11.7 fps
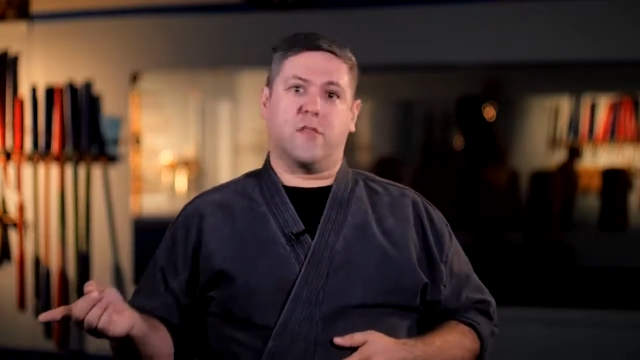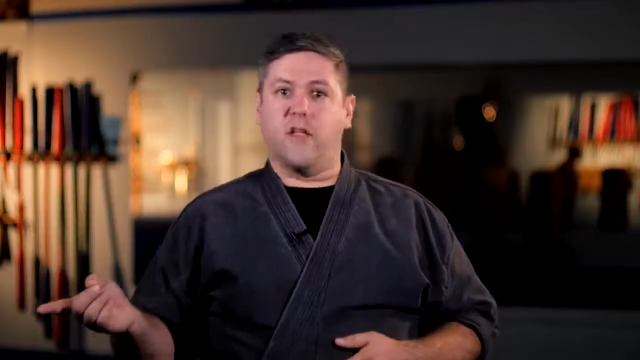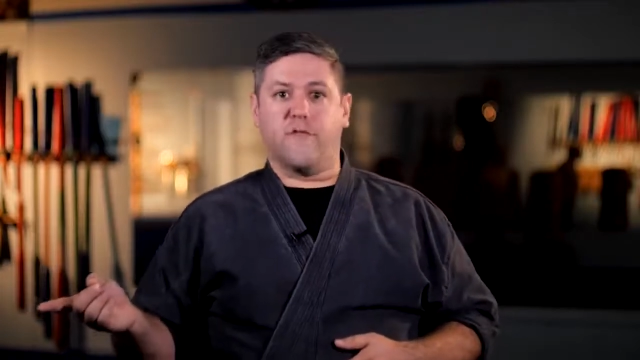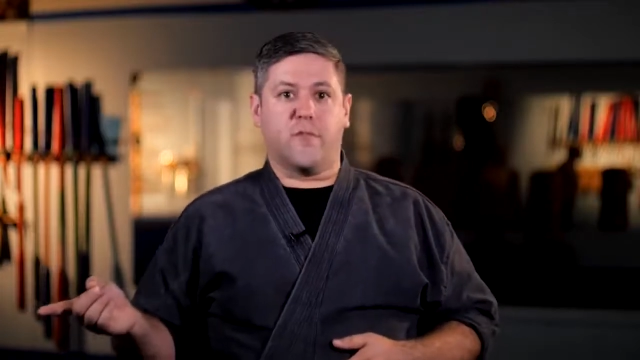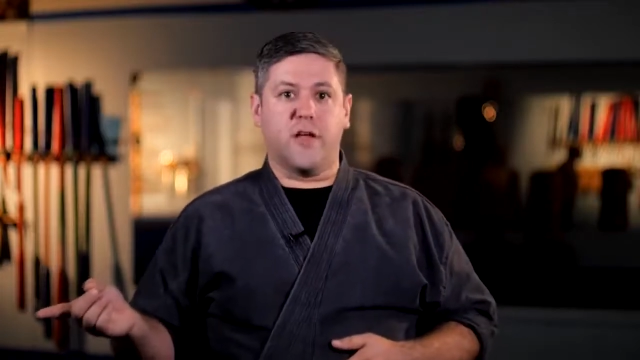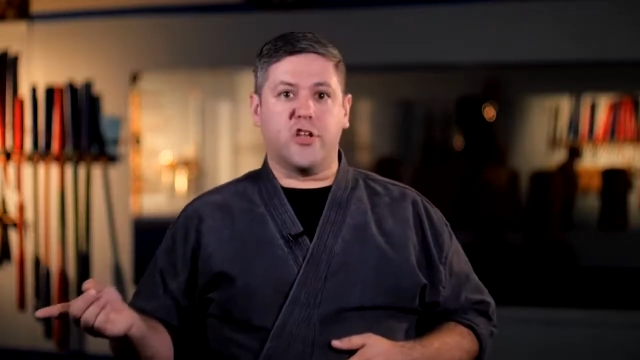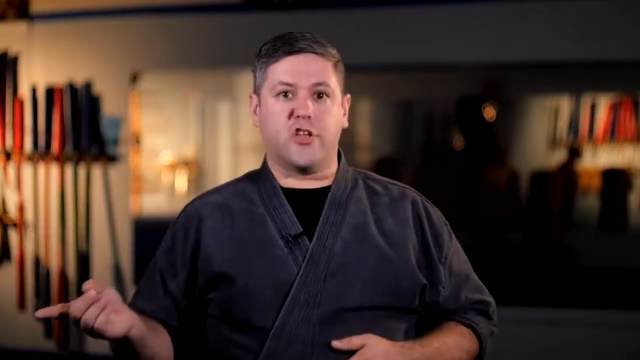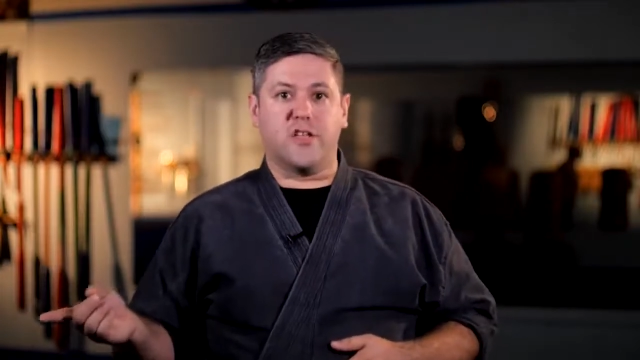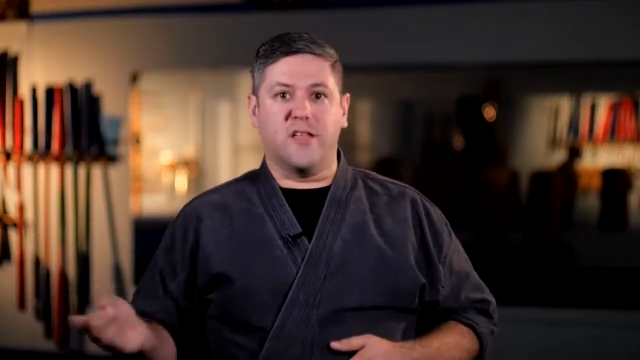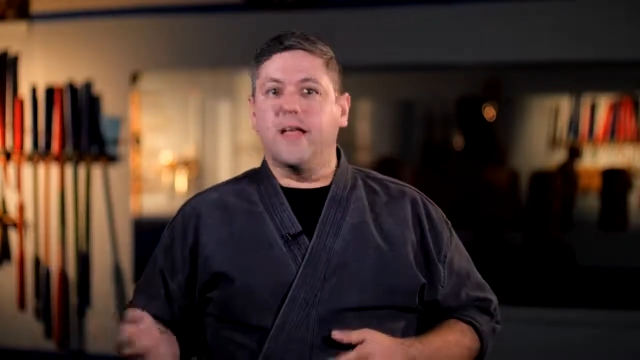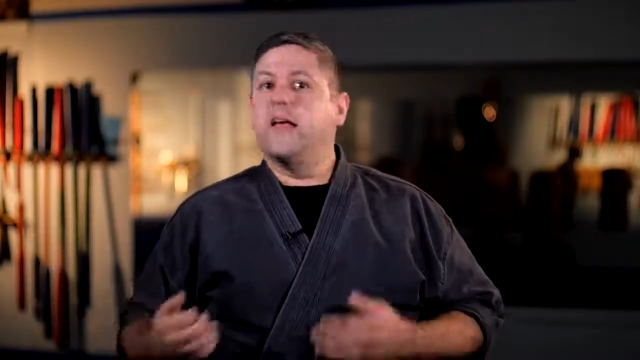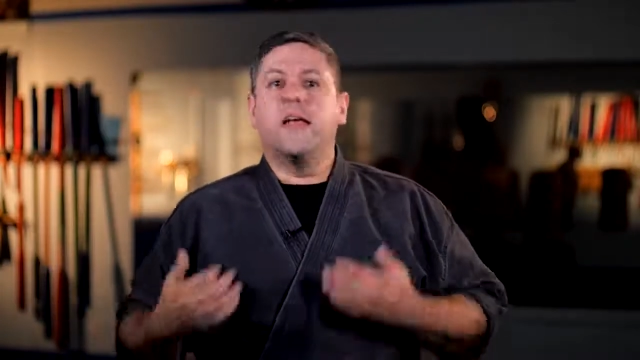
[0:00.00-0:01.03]

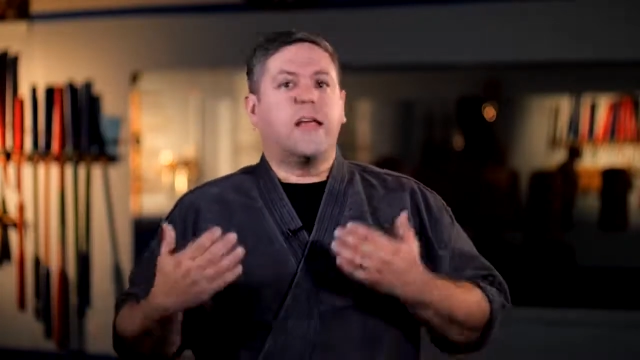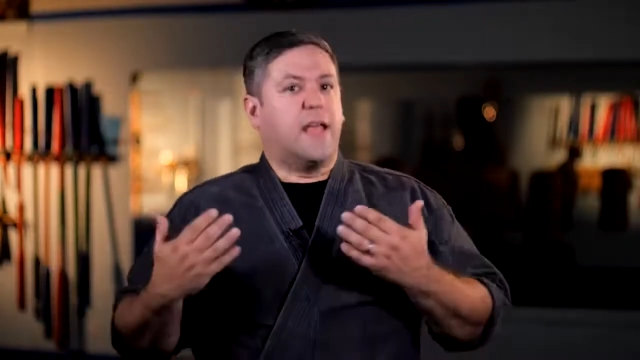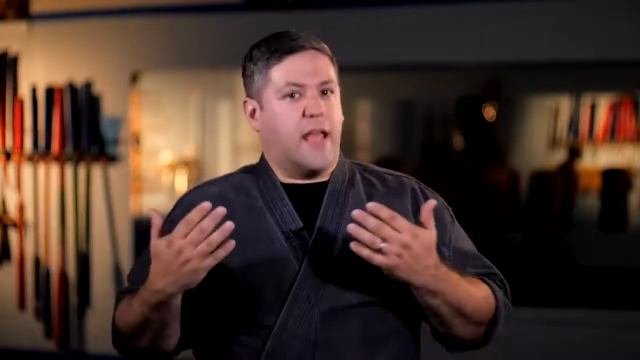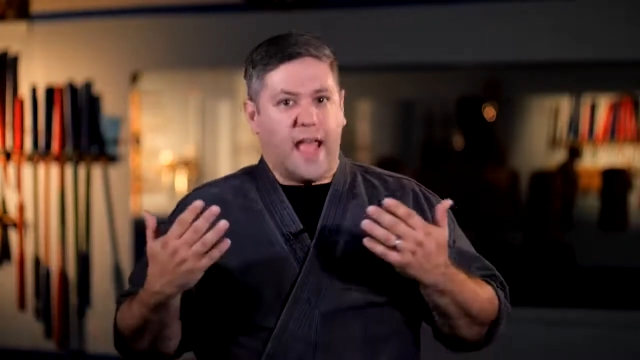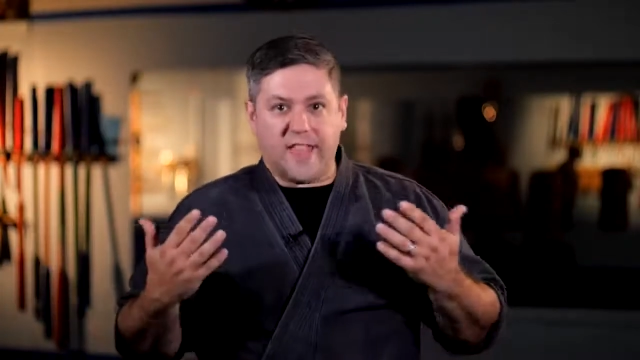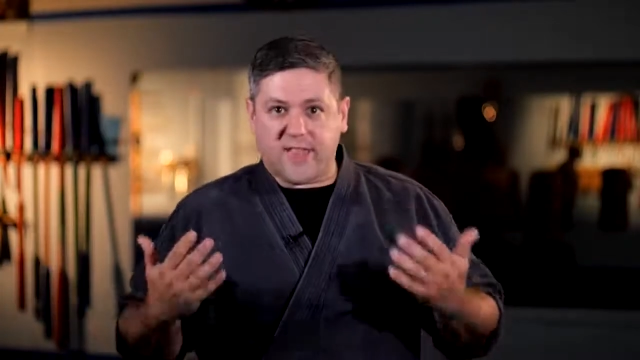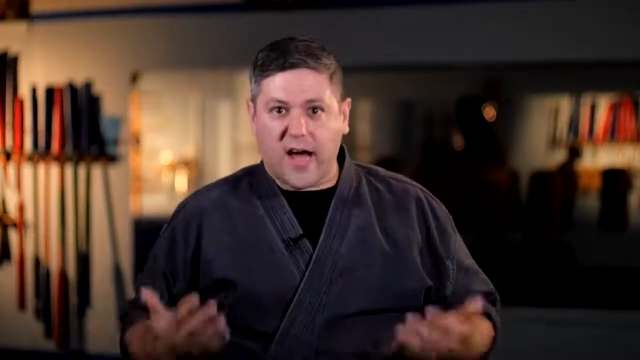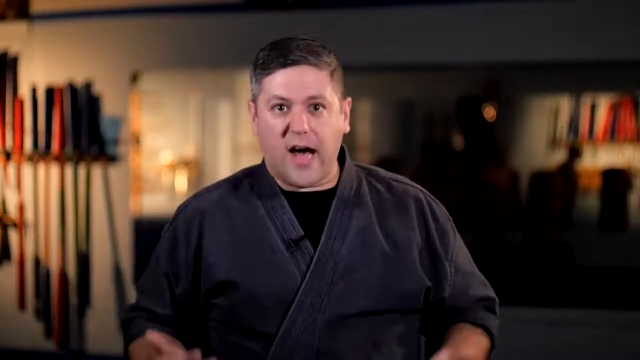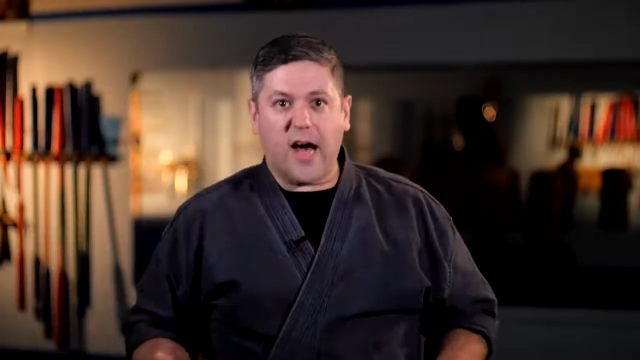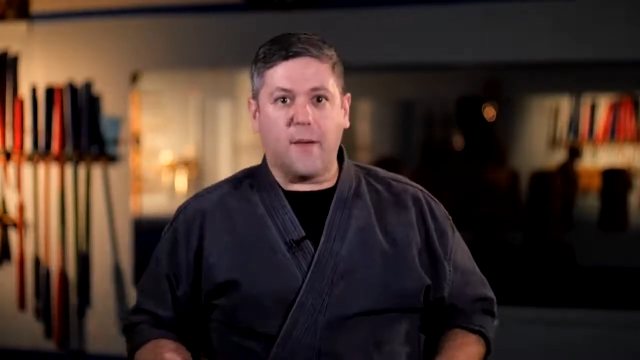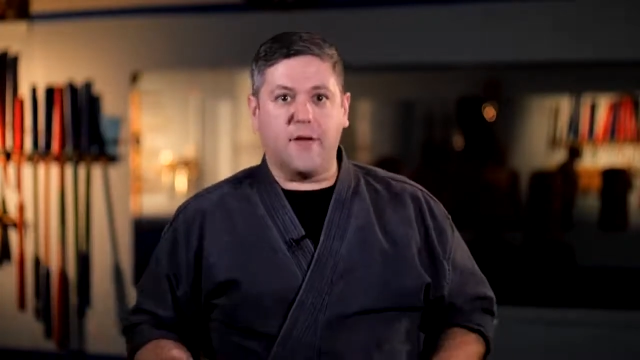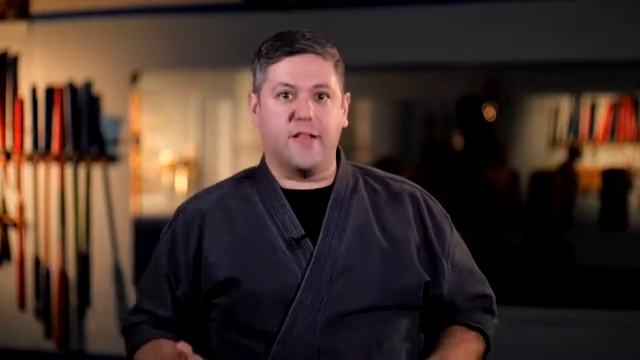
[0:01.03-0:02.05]
information. It's
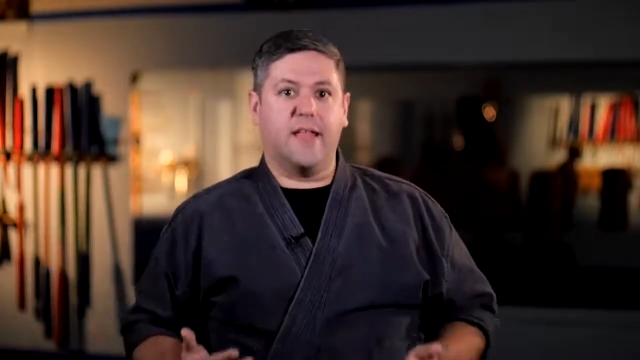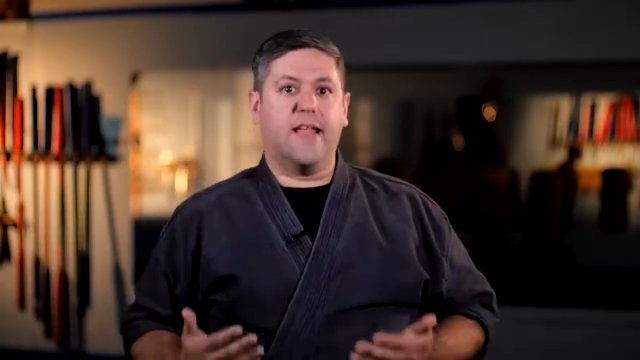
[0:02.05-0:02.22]
common,